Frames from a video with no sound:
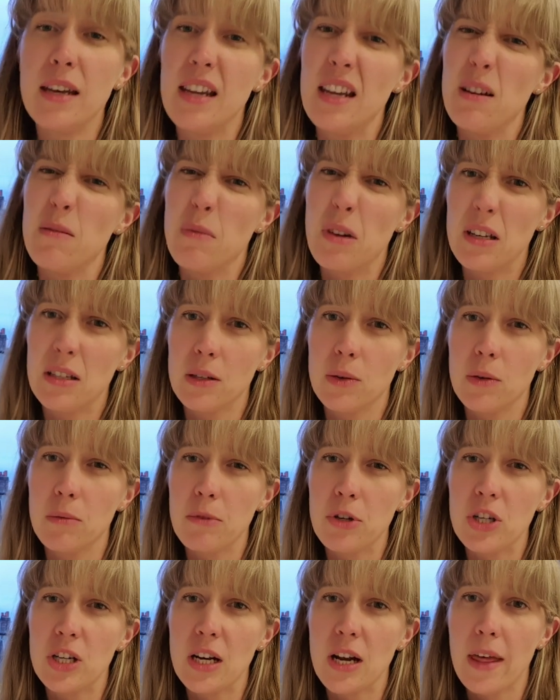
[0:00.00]
need my sewing
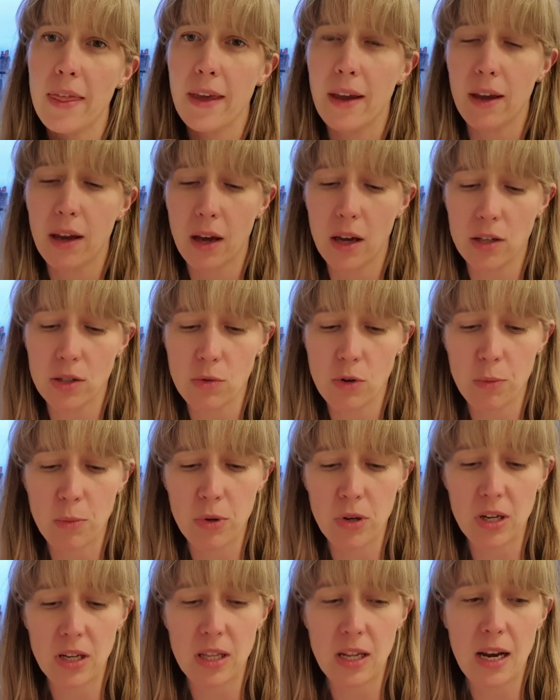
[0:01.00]
machine, I think. I don't want
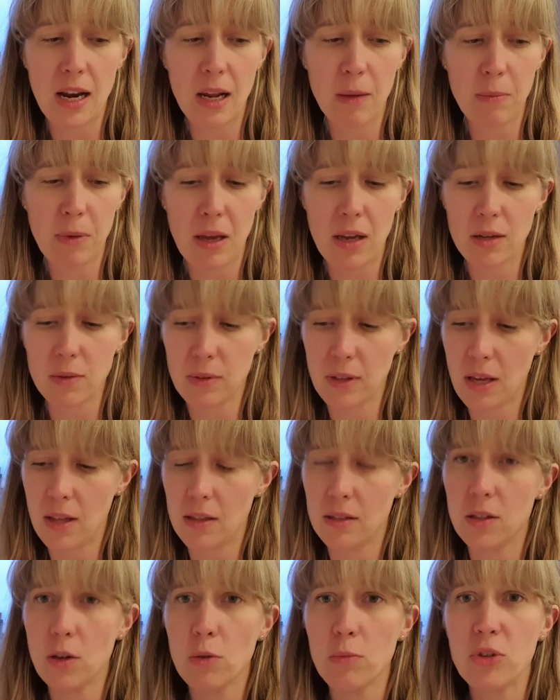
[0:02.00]
to put in the neckband without
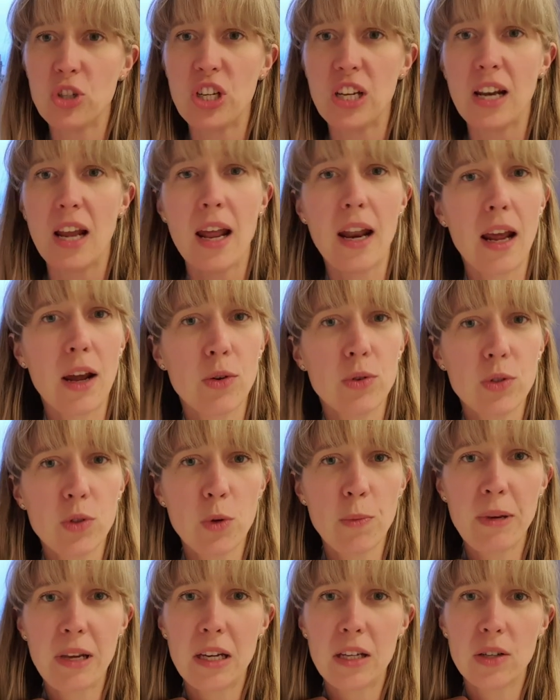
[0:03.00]
the sewing machine, and I
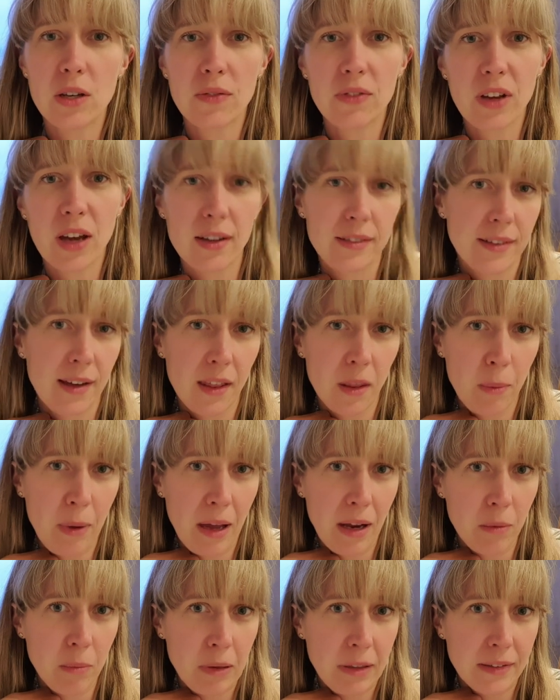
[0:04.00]
also appear to have cut out the
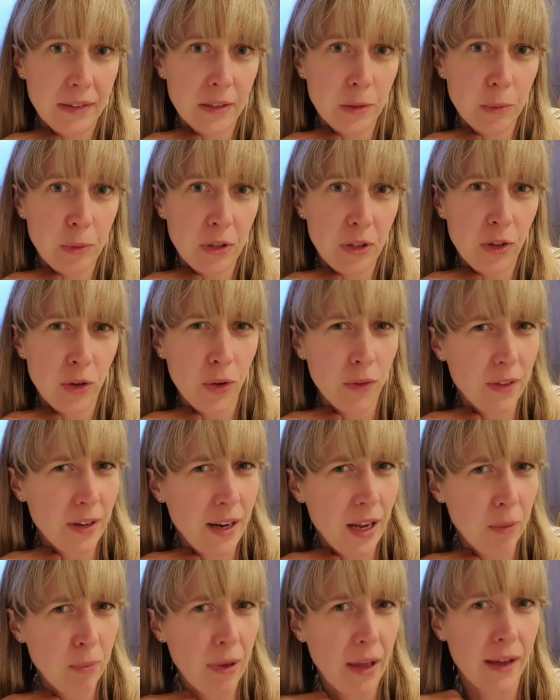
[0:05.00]
pattern pieces but not the
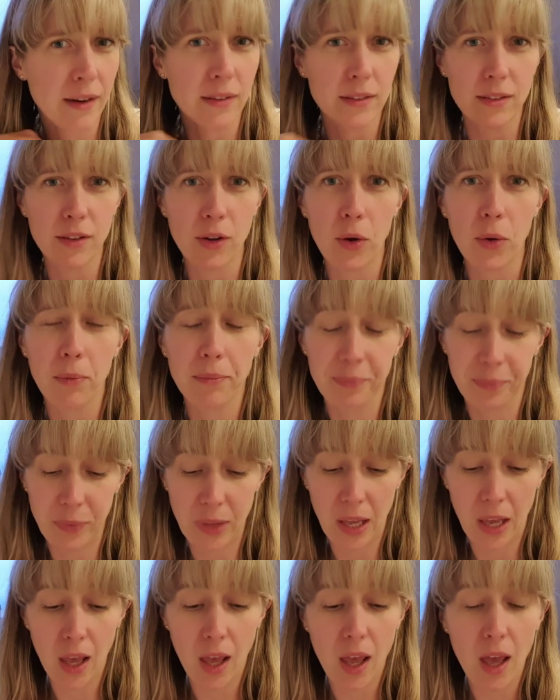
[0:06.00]
neckband, so
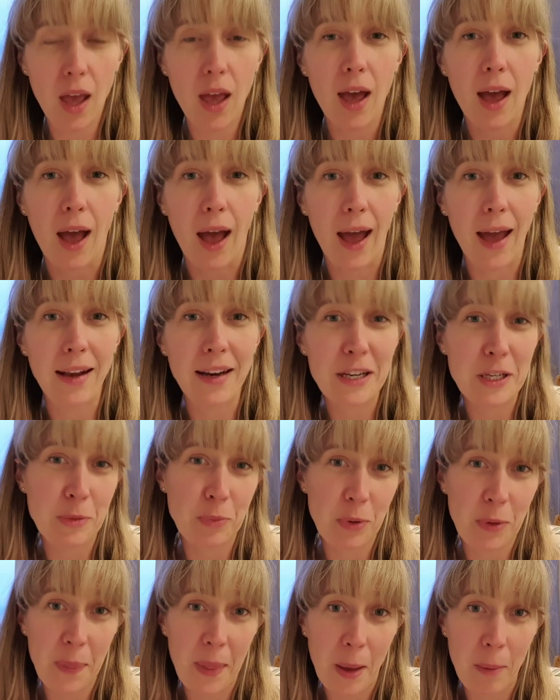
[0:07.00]
I need to
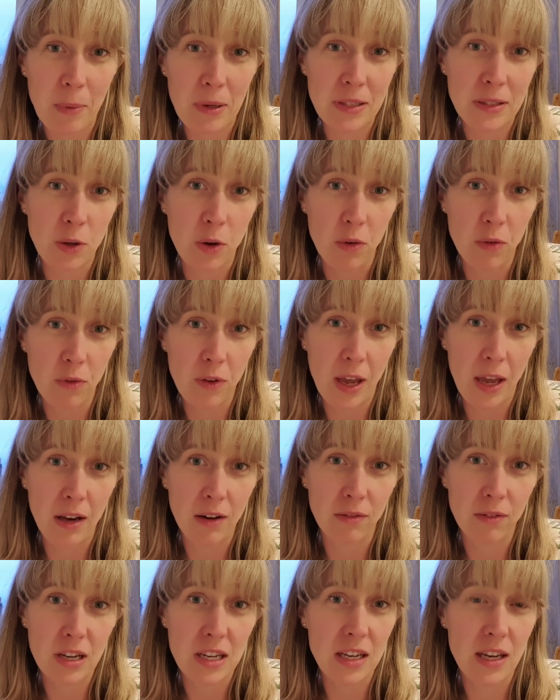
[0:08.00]
print that piece off
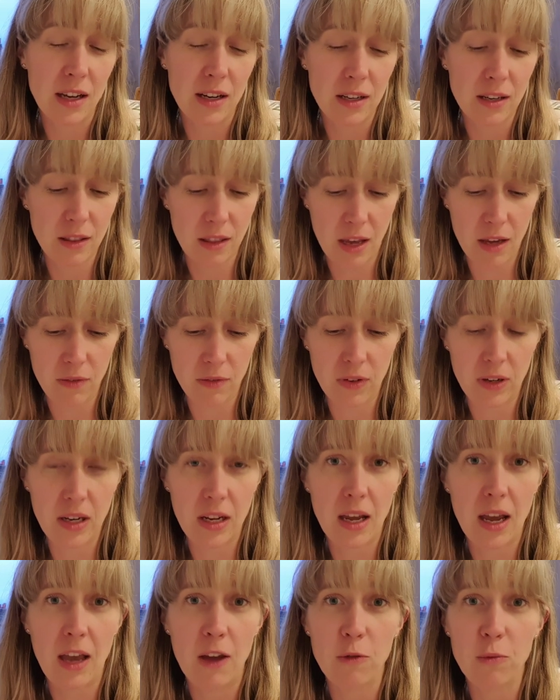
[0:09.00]
and recut it.
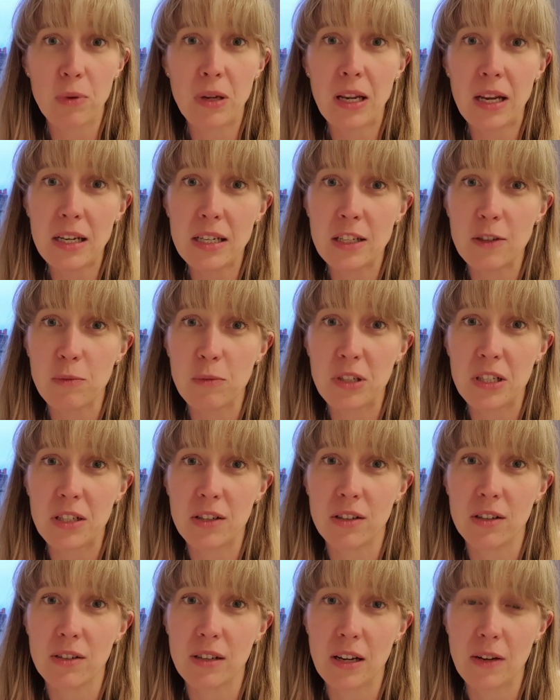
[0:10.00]
Thankfully, I have plenty of
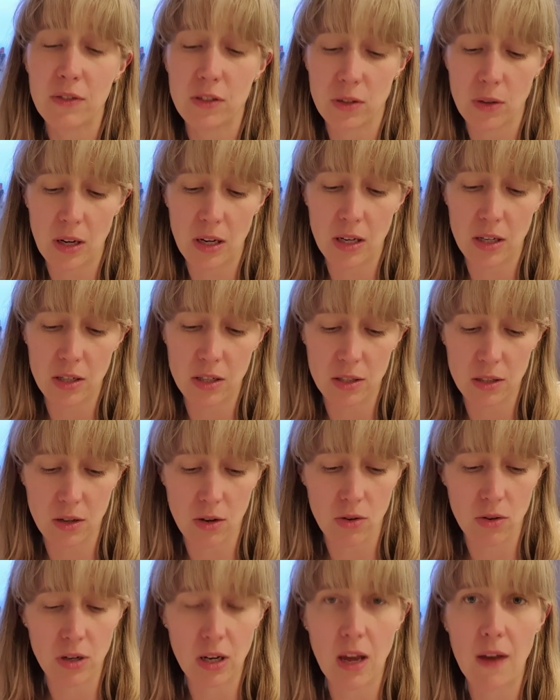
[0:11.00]
material left, so I can just
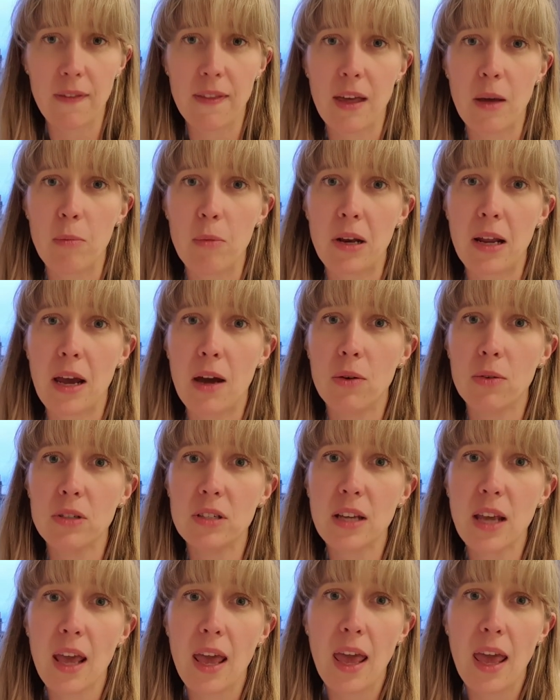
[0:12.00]
go and cut that bit out.